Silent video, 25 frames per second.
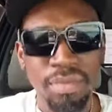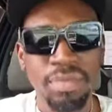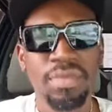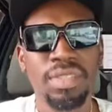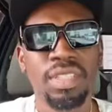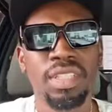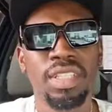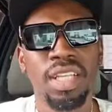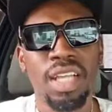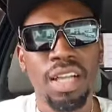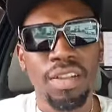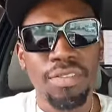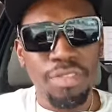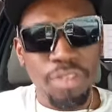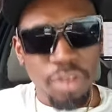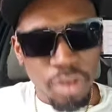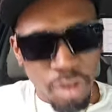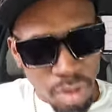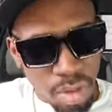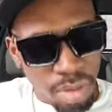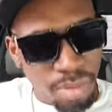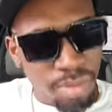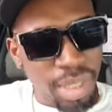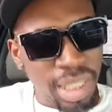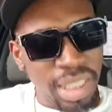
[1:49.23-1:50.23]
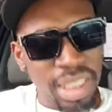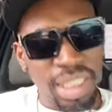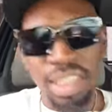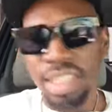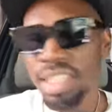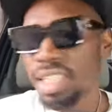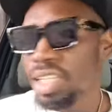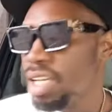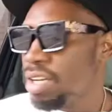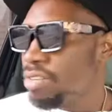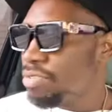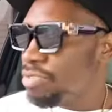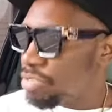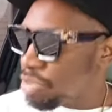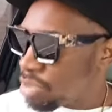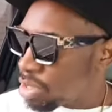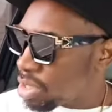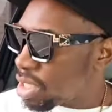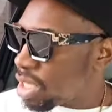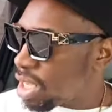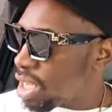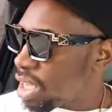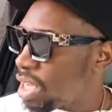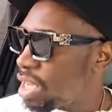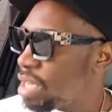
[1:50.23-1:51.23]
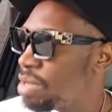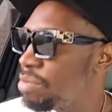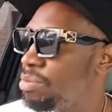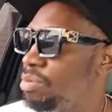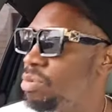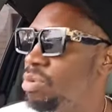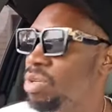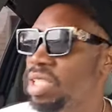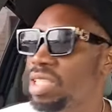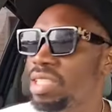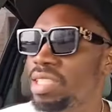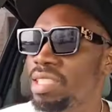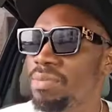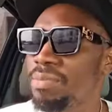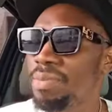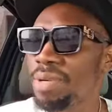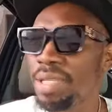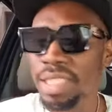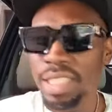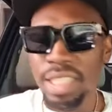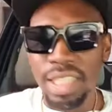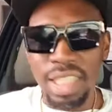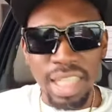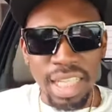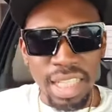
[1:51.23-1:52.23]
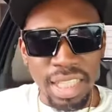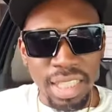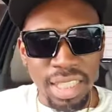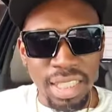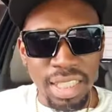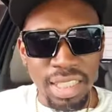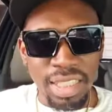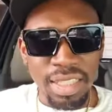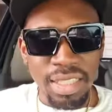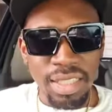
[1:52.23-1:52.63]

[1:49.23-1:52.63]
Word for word: You have Chromatic, you have Foota Hype. Who else on it, girlies?